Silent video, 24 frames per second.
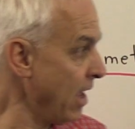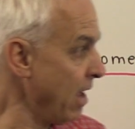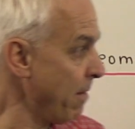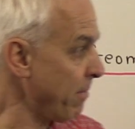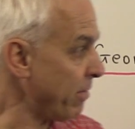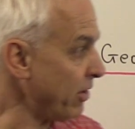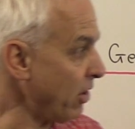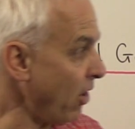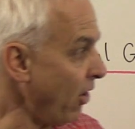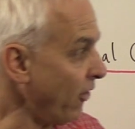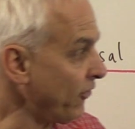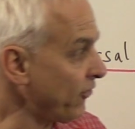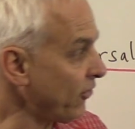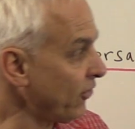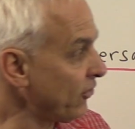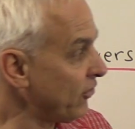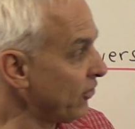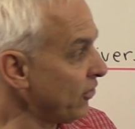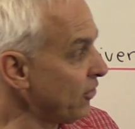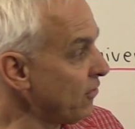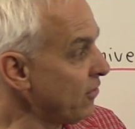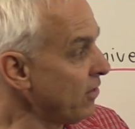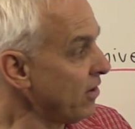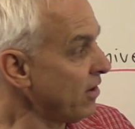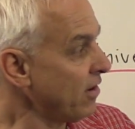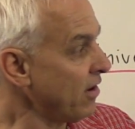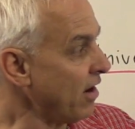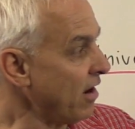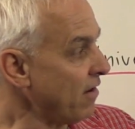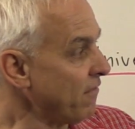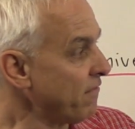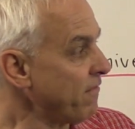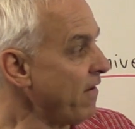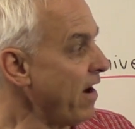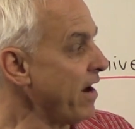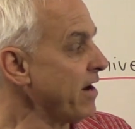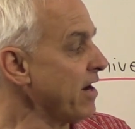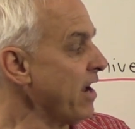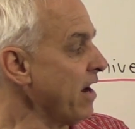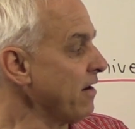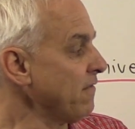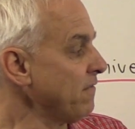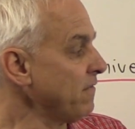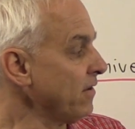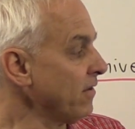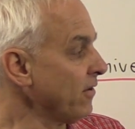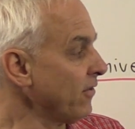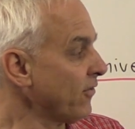but also to finite
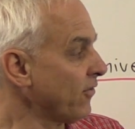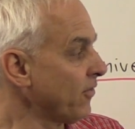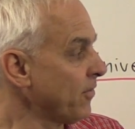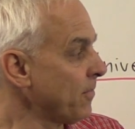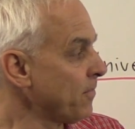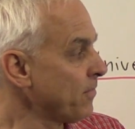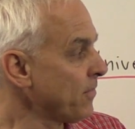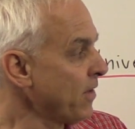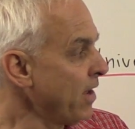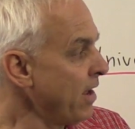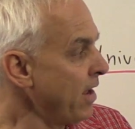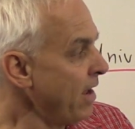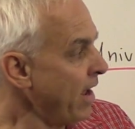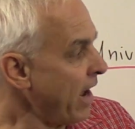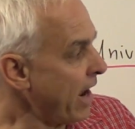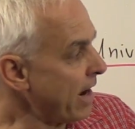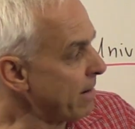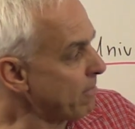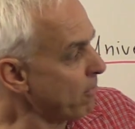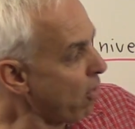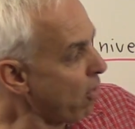fields. And